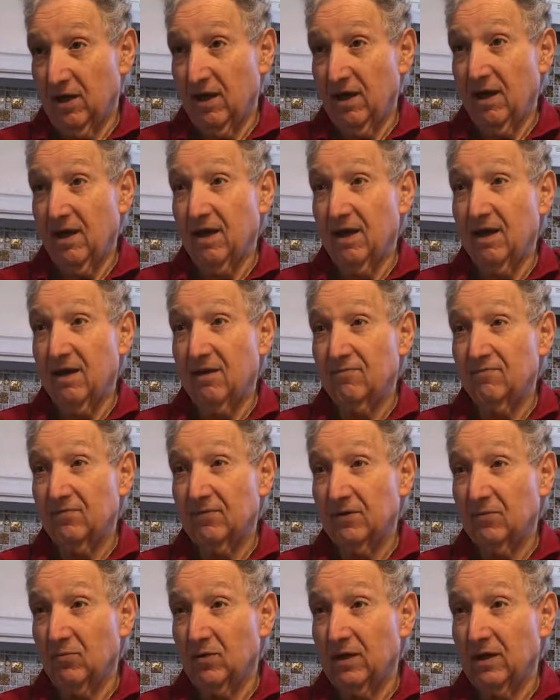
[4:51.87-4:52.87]

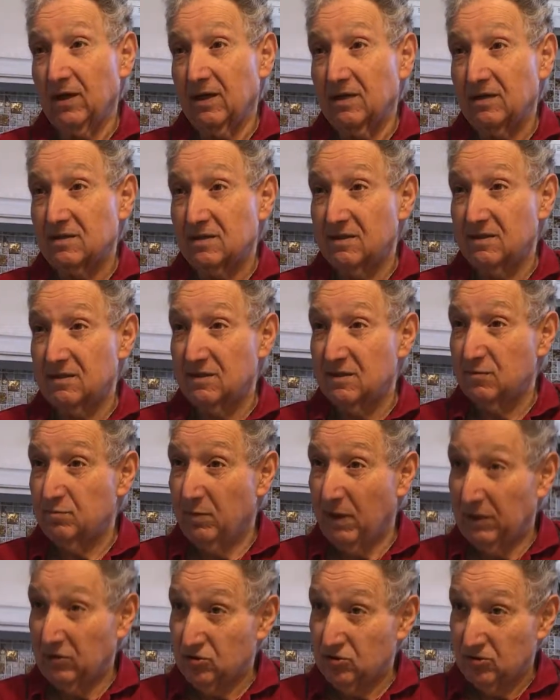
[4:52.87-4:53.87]
Every week is
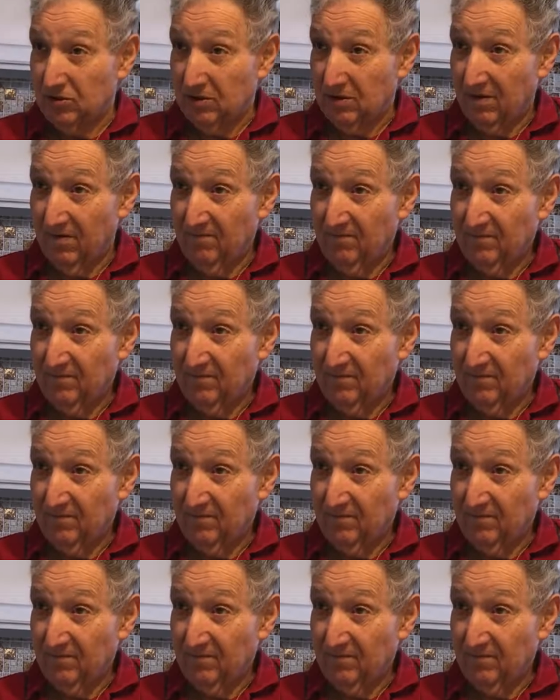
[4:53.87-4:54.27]
inspection.